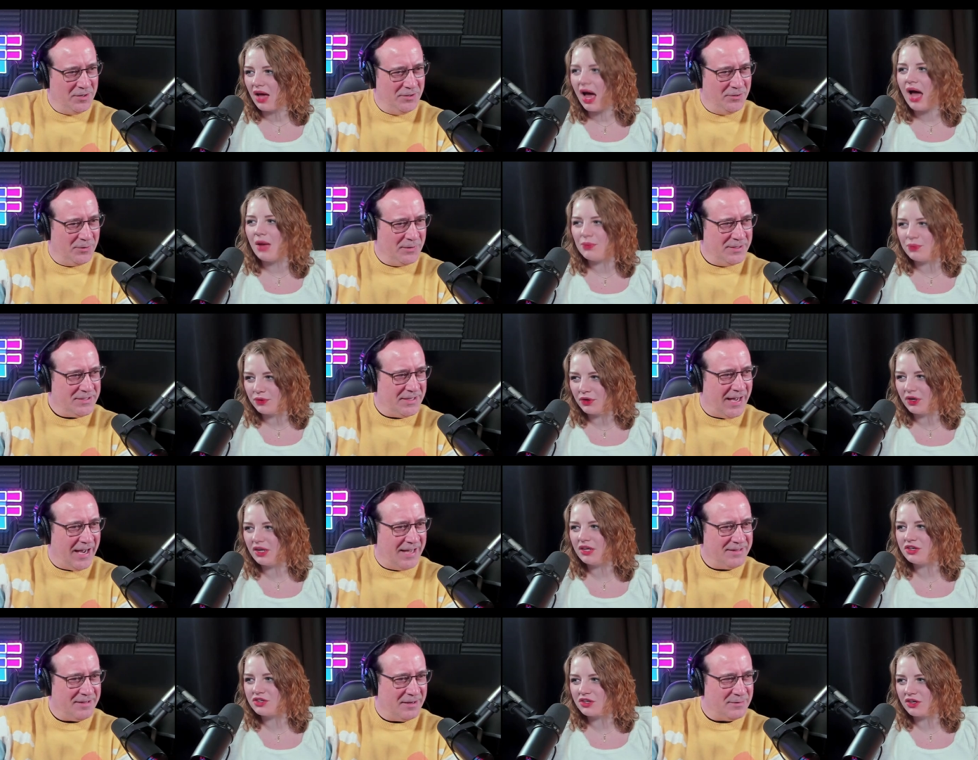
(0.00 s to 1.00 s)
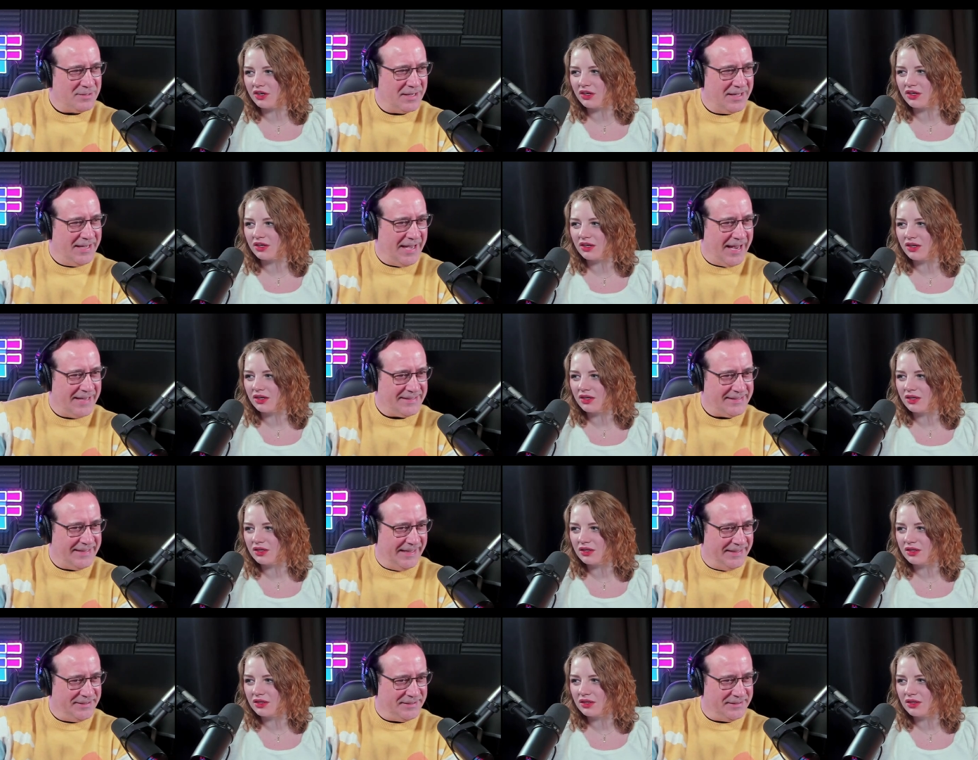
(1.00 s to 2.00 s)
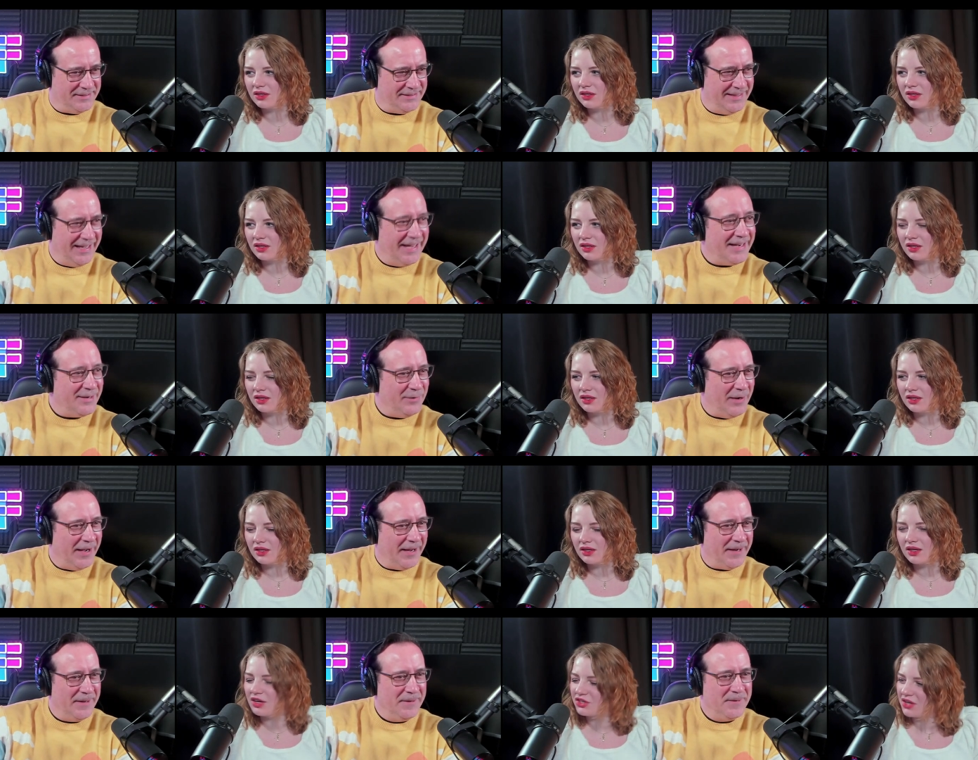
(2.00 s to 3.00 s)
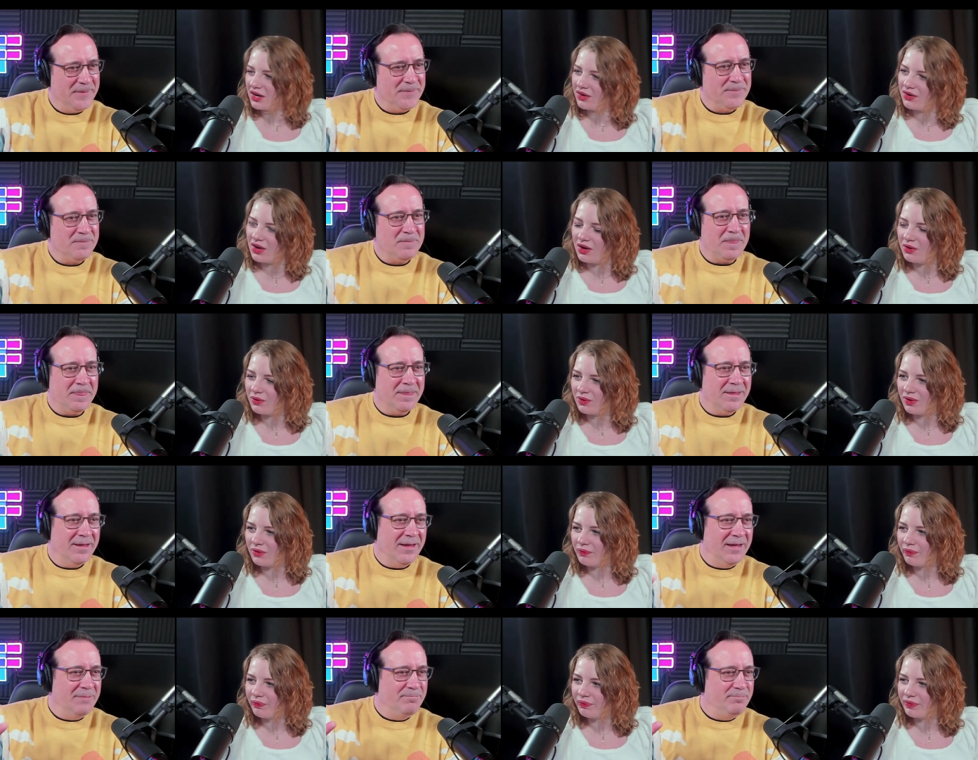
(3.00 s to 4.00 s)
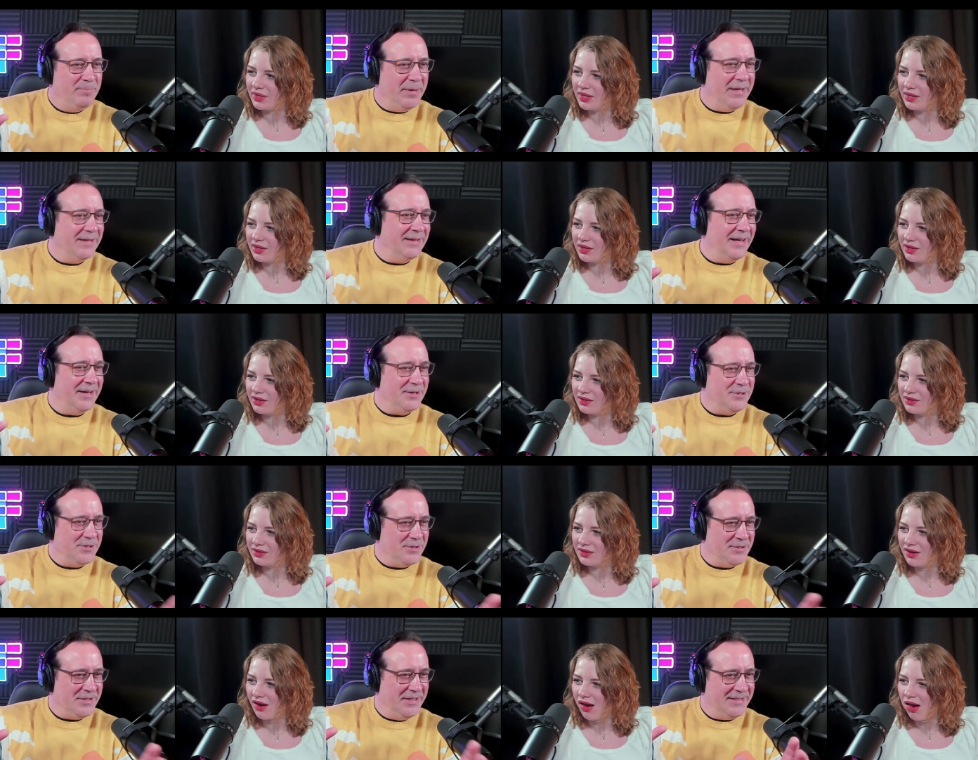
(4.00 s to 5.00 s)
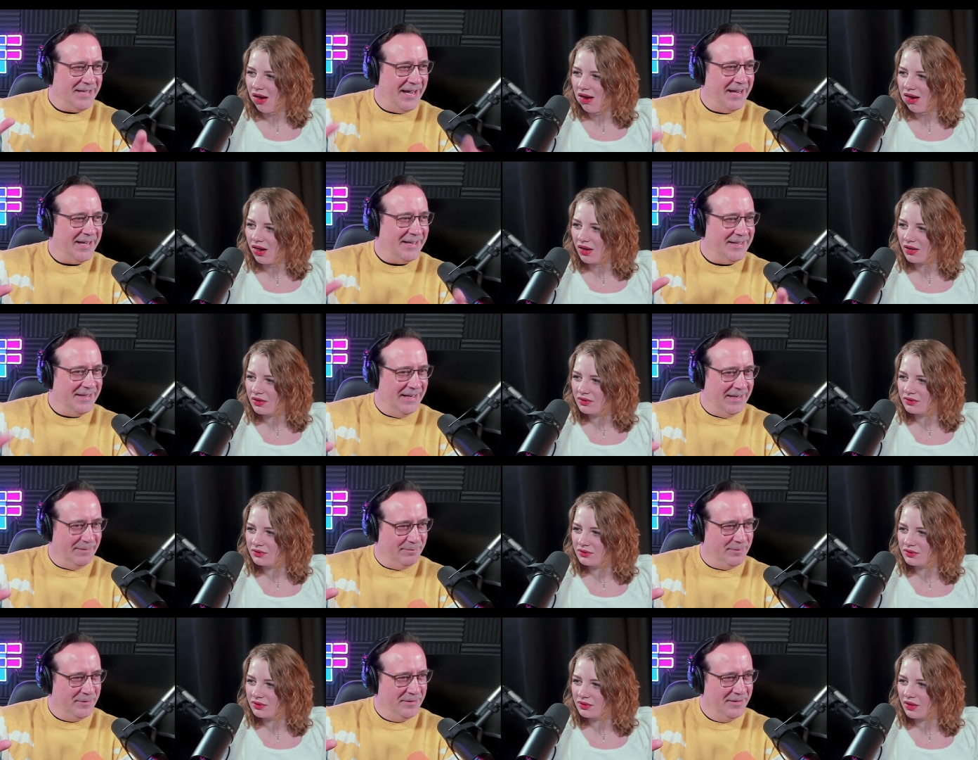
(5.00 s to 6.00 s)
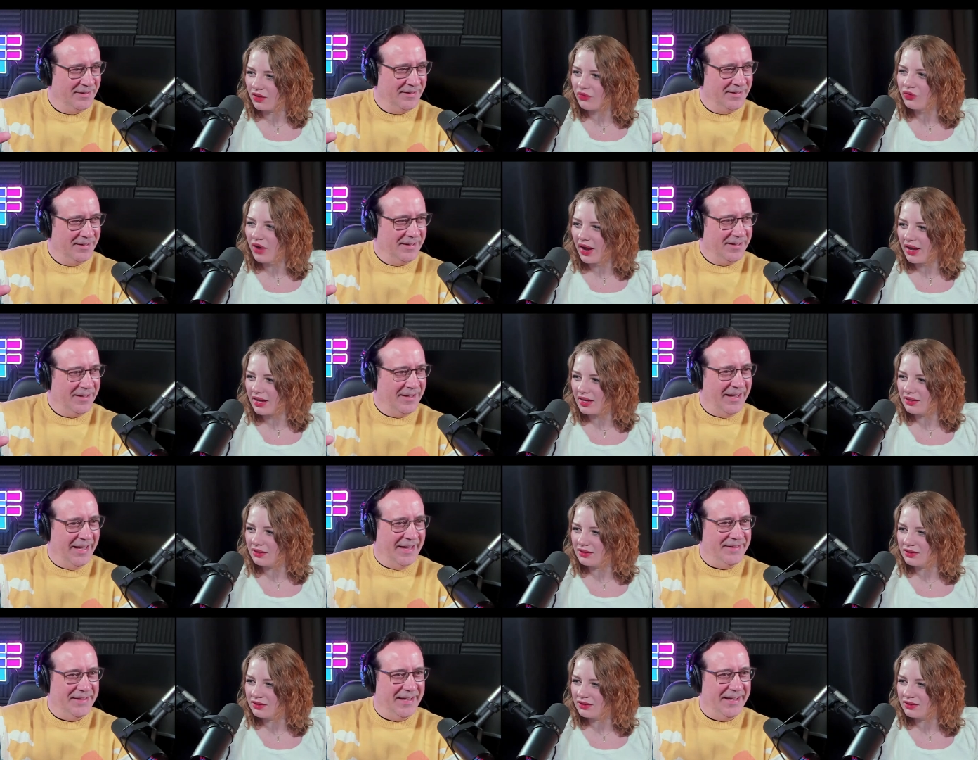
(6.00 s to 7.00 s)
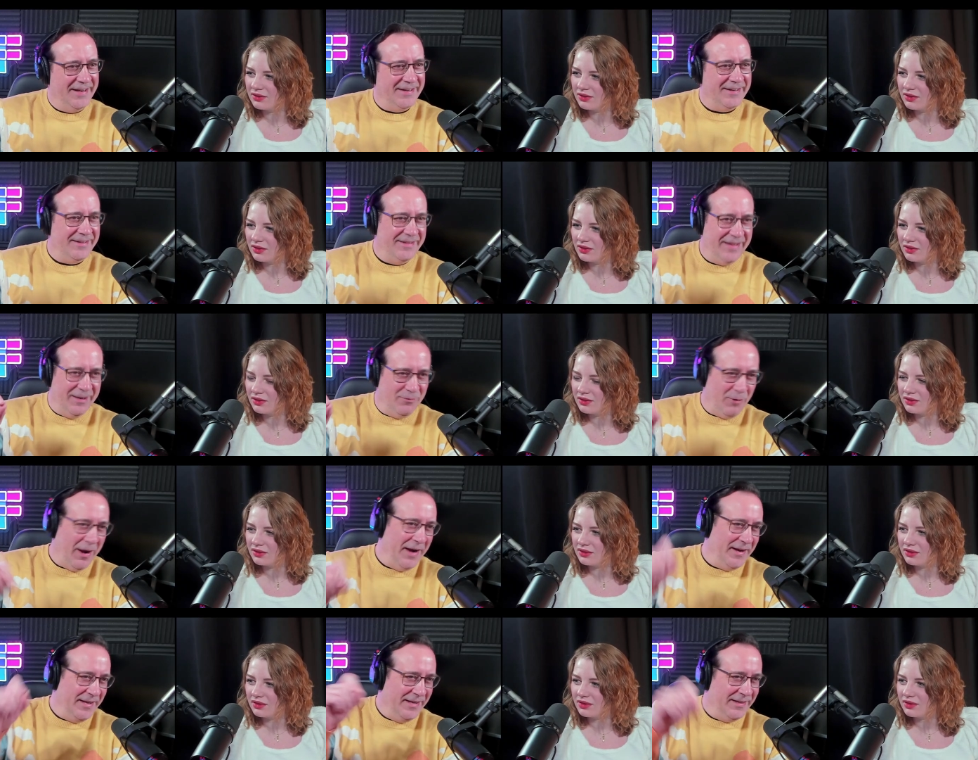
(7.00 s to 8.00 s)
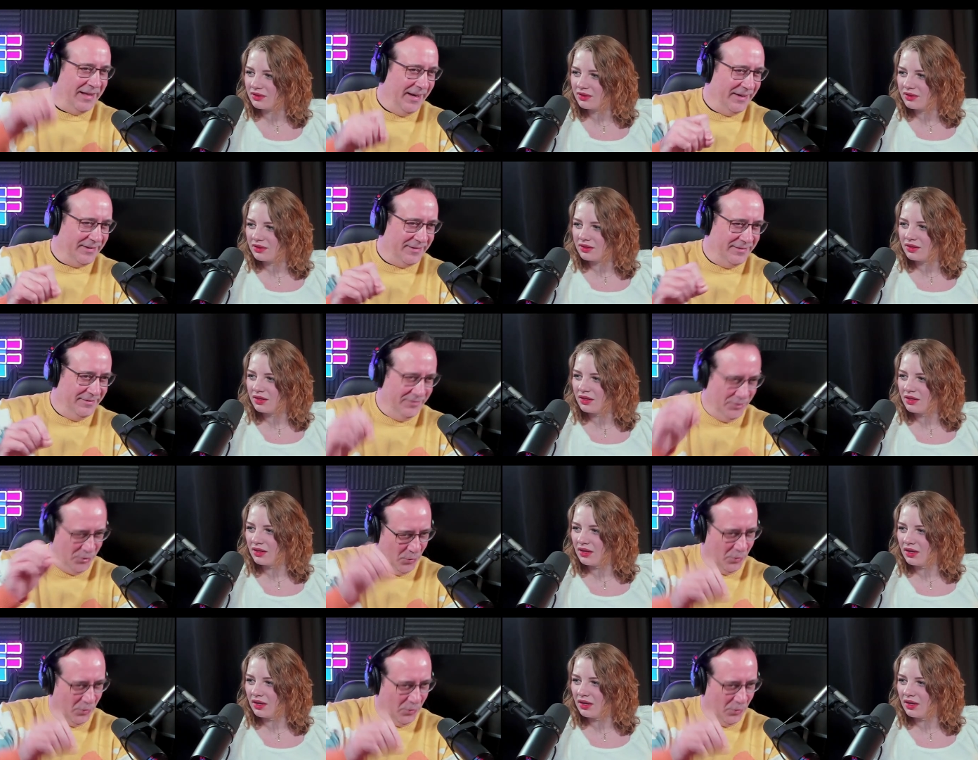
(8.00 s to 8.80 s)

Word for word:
Speaker 1: or I'm is it? I thought sure. it was a gas station. Anyway, gosh,
Speaker 2: I don't know.
Speaker 1: In big letters, you see "Take a Dump," right? And then they write in like "Your